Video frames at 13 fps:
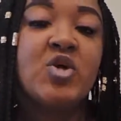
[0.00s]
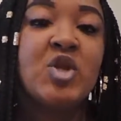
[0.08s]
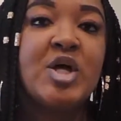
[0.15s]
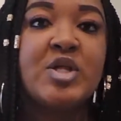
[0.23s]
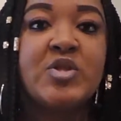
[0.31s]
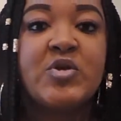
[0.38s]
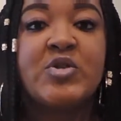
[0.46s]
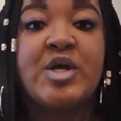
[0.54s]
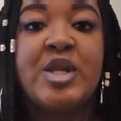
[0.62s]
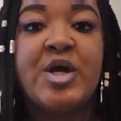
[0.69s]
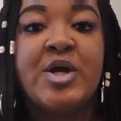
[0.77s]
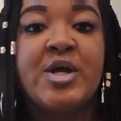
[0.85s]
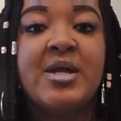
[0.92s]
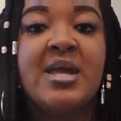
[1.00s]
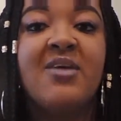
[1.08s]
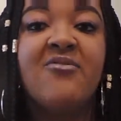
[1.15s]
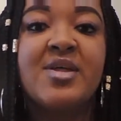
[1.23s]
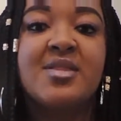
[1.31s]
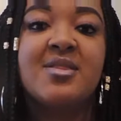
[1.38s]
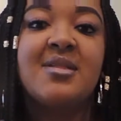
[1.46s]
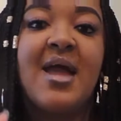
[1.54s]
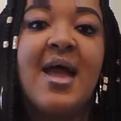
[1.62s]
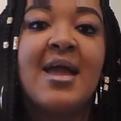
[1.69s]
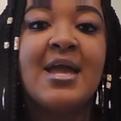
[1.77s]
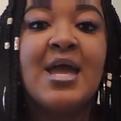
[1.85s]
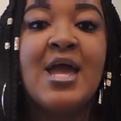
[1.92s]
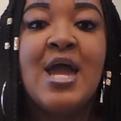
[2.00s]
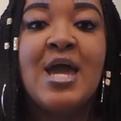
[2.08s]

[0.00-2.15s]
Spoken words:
your lunch, or dinner, even a snack,